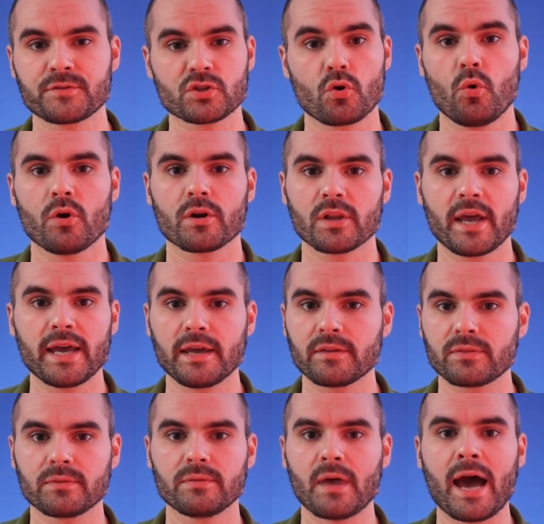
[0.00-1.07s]
SCORE. Like,
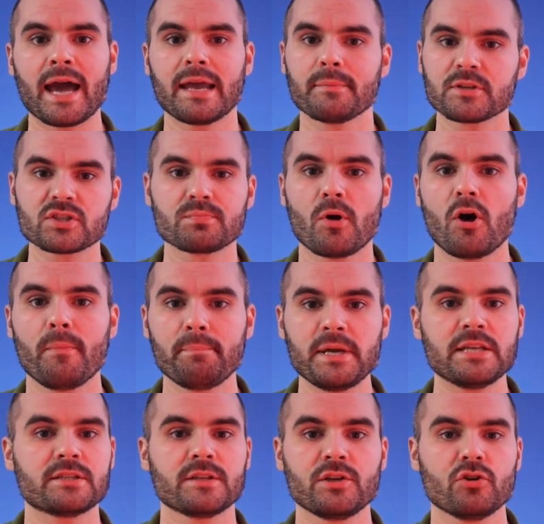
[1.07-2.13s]
I am a small
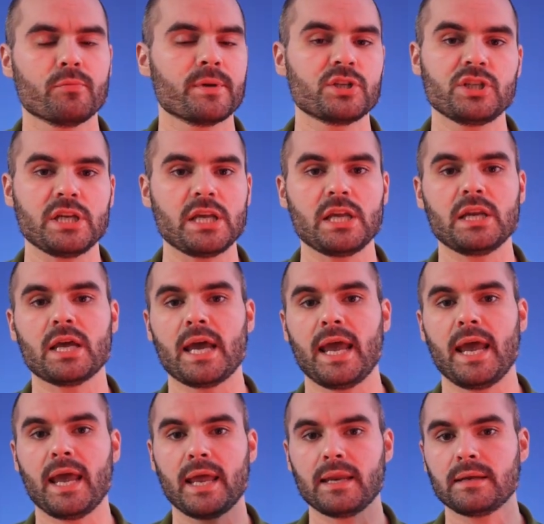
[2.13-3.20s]
piece in your machine,
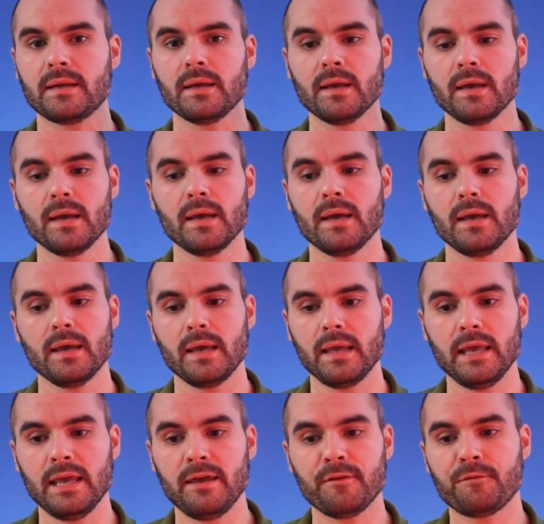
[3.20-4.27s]
and
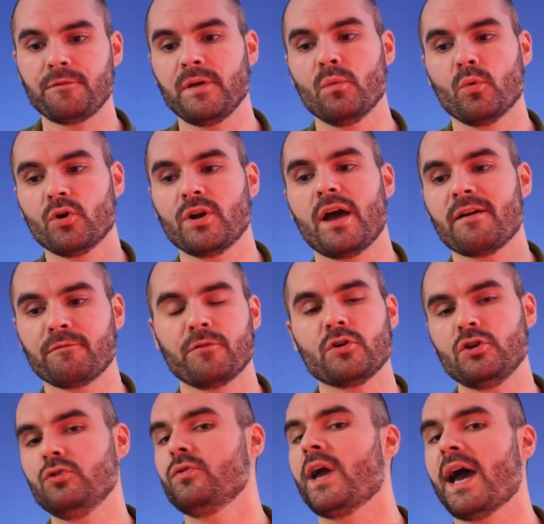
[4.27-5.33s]
if it were not for
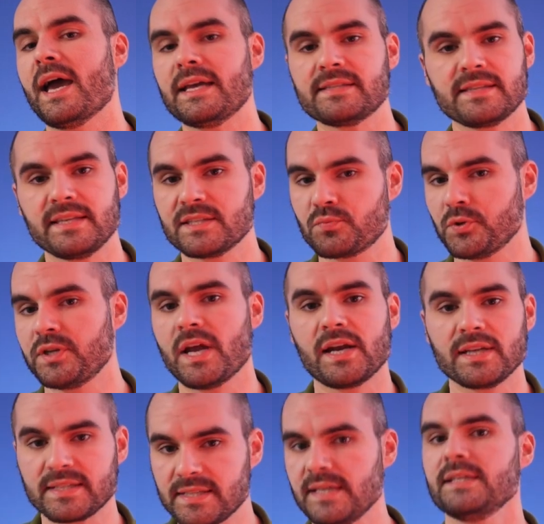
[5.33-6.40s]
you guys, this would not
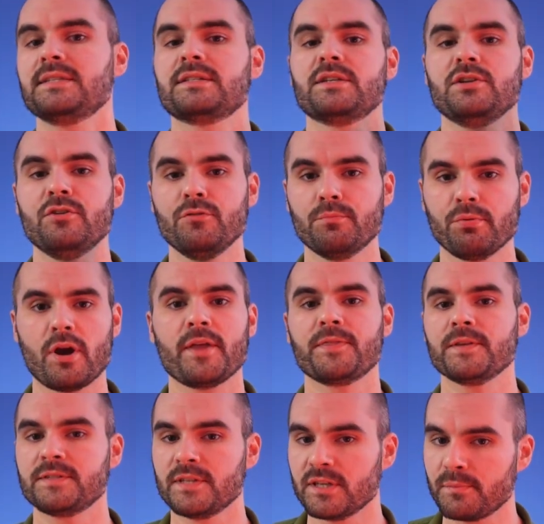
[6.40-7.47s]
exist. You brought
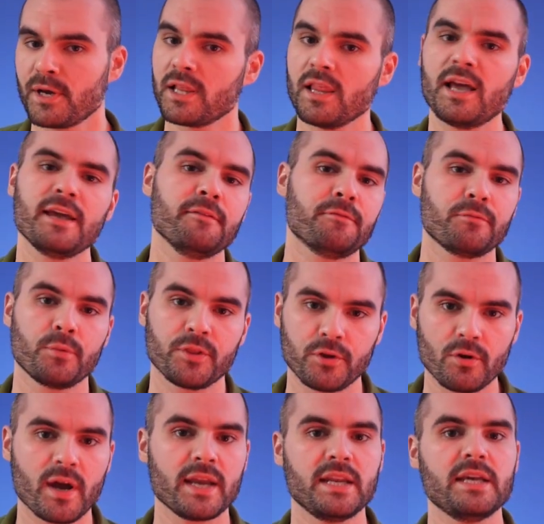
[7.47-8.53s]
this into my life with
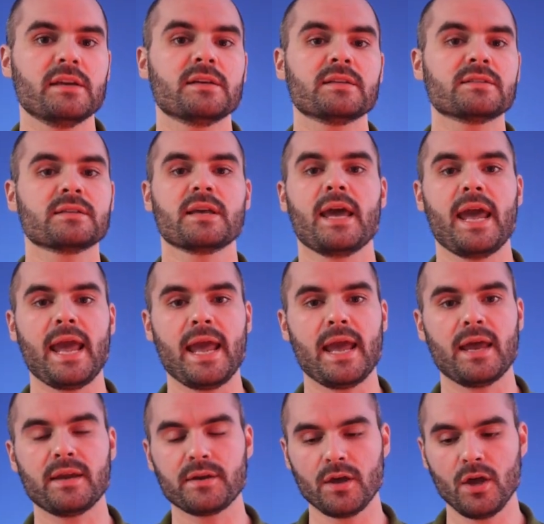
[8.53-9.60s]
your ideas,
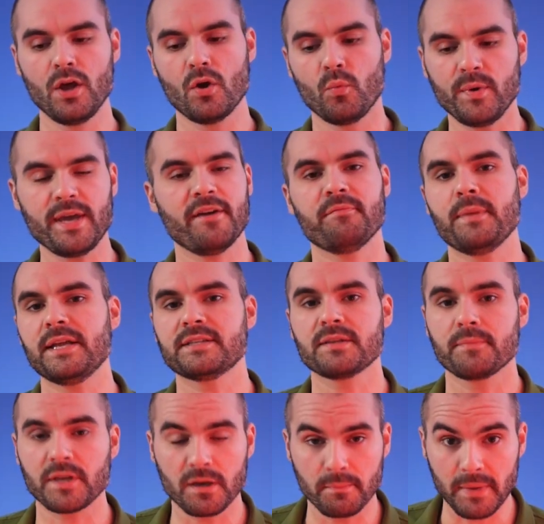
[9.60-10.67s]
and we have made
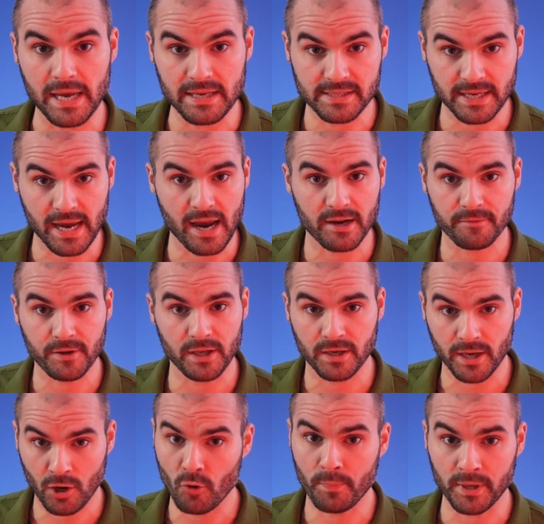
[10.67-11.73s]
something amazing out of it, and
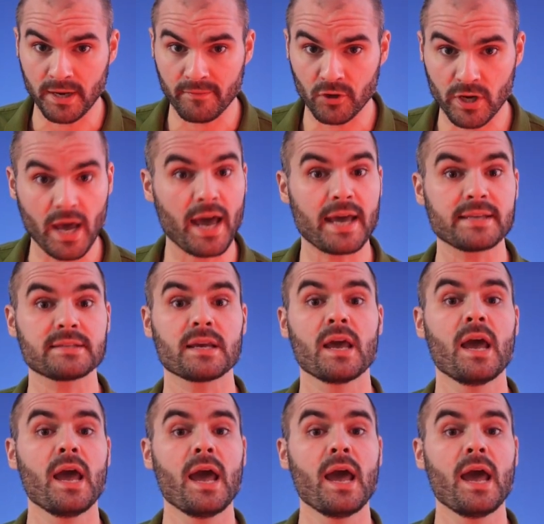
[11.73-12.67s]
I hope it never dies.